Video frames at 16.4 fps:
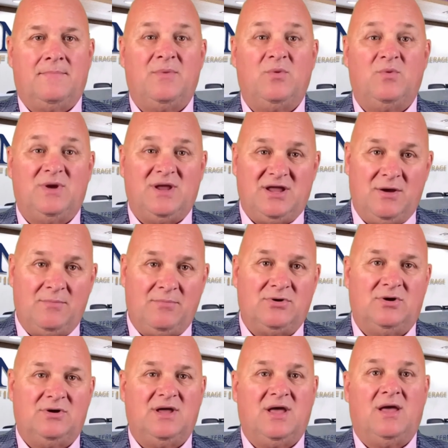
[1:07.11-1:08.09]
when it comes
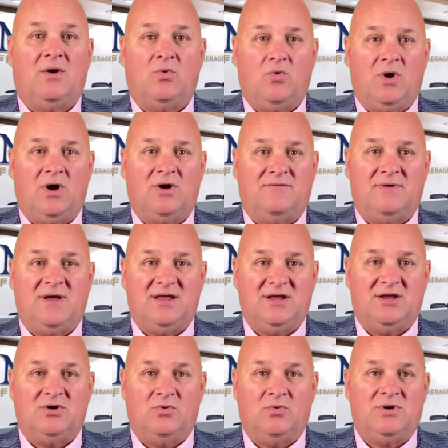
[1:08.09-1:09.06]
to non-qualified
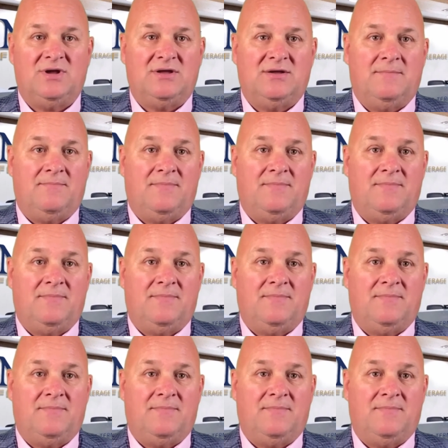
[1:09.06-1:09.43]
annuities.